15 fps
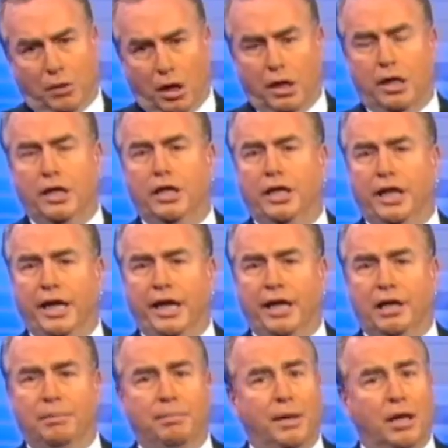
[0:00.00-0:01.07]

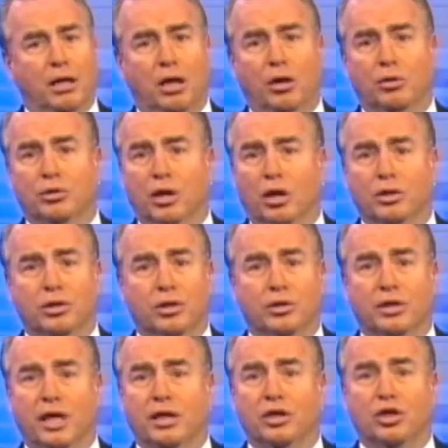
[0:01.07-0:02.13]
Indeed, Bellows also
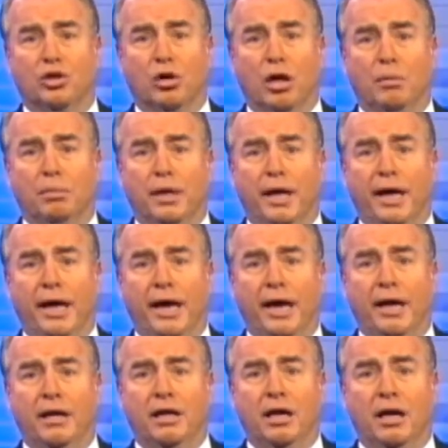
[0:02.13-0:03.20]
says Tremblay
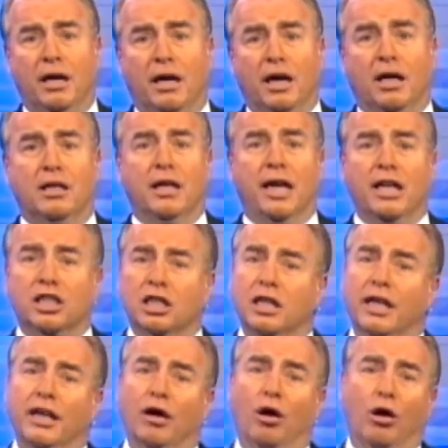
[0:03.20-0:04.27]
had
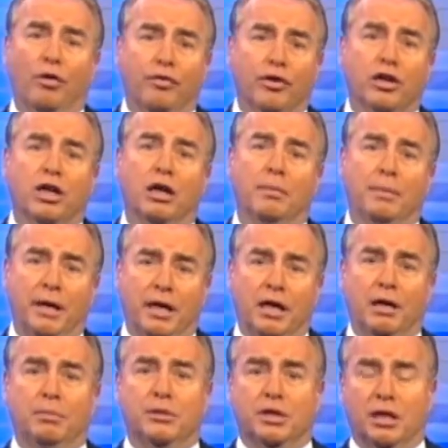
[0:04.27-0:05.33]
allegedly
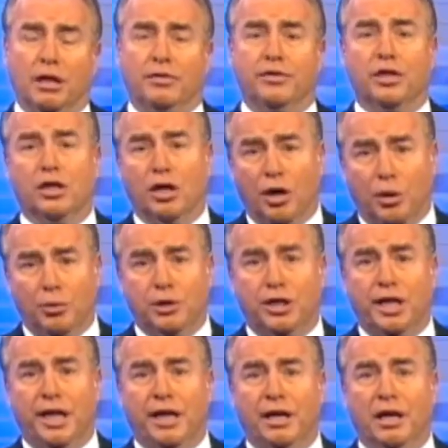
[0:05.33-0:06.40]
overcommitted himself to
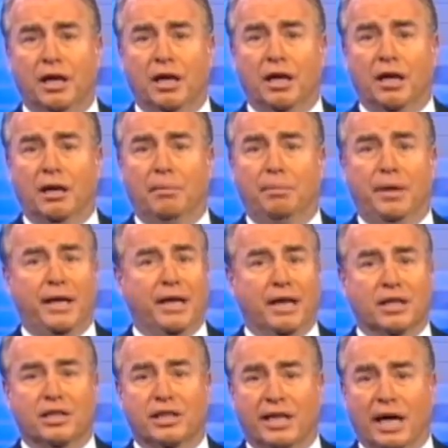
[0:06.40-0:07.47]
coaching, being
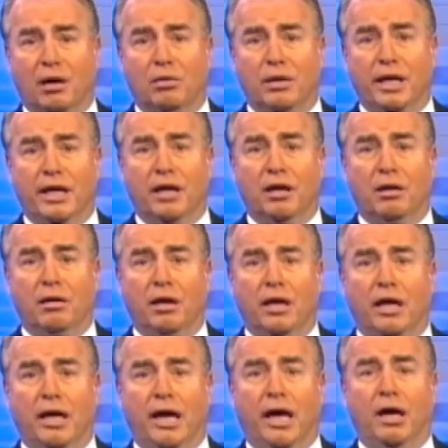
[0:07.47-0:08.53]
a scout leader
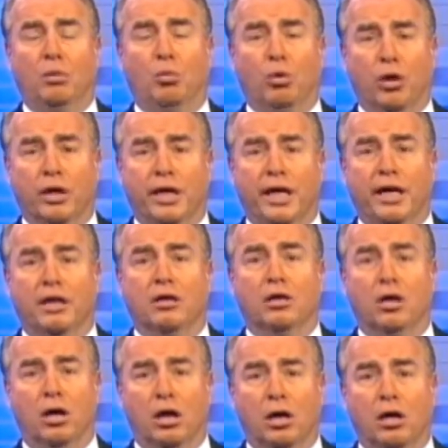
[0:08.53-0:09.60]
and working
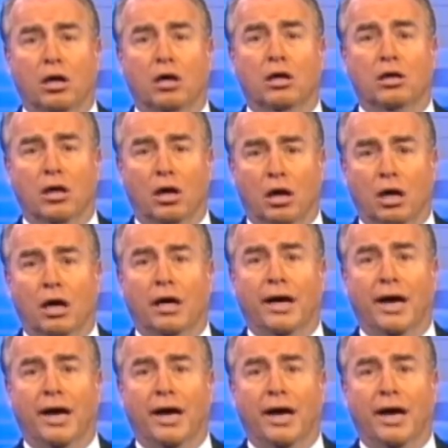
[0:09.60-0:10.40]
long, long